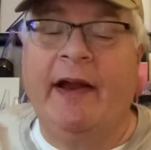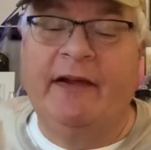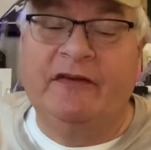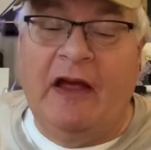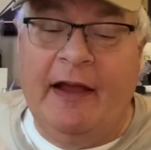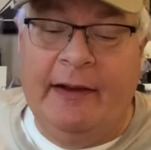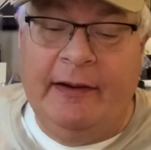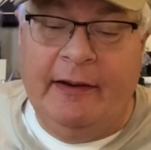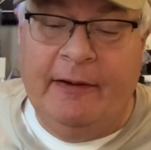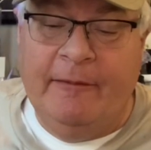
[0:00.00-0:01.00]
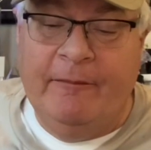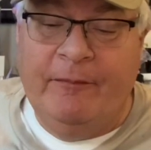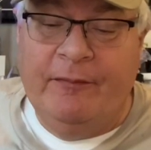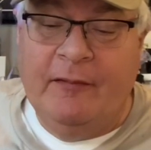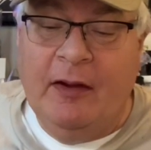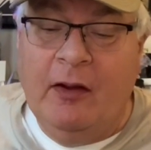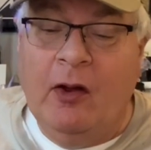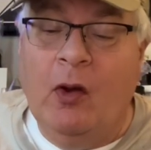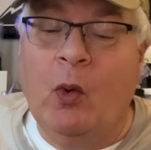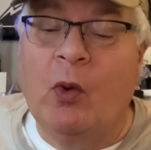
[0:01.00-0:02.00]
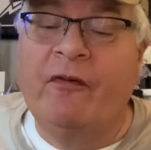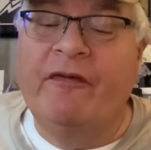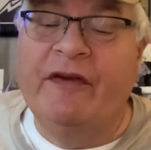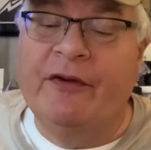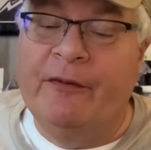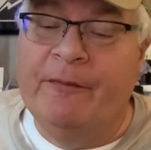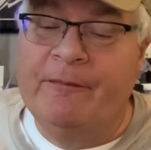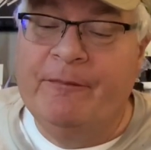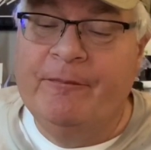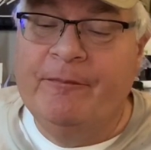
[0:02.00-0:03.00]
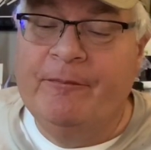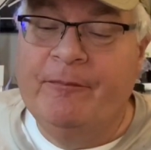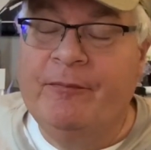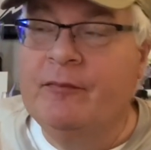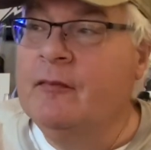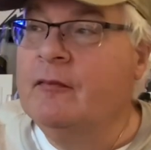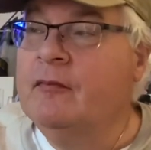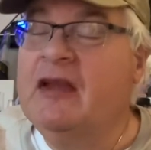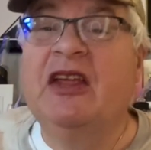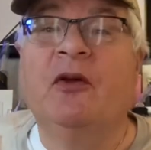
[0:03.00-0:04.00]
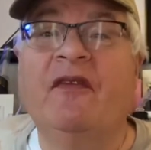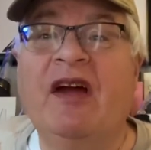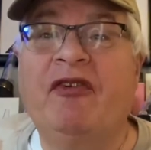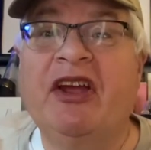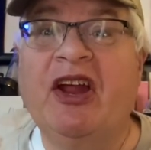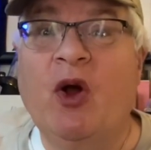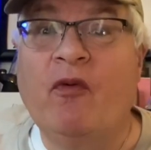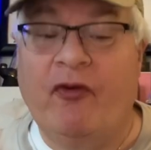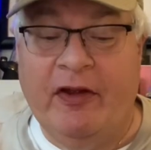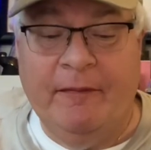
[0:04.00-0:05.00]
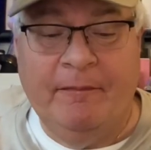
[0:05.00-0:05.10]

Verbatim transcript: anxiety or fear that you'll never get over it.